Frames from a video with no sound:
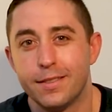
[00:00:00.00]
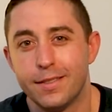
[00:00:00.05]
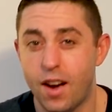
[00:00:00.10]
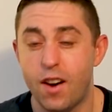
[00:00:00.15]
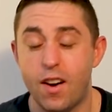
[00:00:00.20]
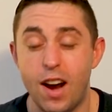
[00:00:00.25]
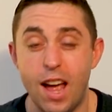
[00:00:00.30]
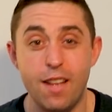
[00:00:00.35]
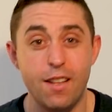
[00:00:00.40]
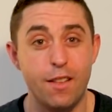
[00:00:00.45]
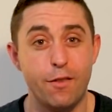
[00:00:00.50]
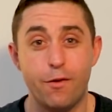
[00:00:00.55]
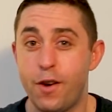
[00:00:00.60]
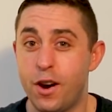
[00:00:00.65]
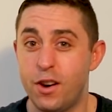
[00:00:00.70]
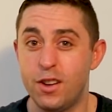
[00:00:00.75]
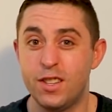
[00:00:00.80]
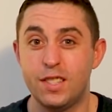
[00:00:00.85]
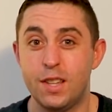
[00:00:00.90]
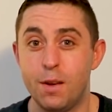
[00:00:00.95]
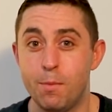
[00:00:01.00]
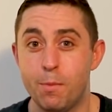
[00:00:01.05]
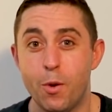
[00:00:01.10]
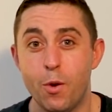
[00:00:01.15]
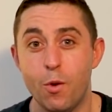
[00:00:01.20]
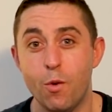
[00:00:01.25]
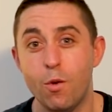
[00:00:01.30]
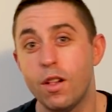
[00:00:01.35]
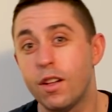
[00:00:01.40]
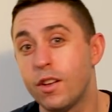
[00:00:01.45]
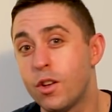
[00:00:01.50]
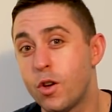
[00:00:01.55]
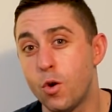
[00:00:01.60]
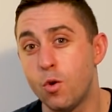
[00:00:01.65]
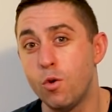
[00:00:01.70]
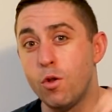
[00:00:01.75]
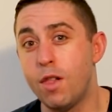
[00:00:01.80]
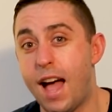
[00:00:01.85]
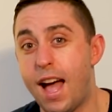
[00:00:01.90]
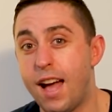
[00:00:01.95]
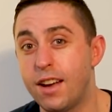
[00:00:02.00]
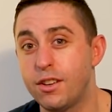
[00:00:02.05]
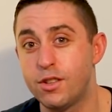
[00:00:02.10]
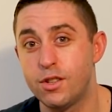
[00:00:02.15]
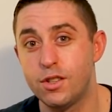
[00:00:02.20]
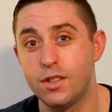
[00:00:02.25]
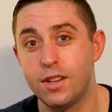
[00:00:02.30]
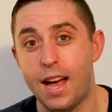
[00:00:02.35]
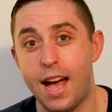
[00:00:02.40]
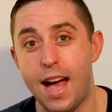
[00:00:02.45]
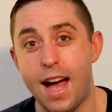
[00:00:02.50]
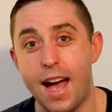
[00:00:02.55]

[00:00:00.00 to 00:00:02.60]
All right, it's very simple. Goulash.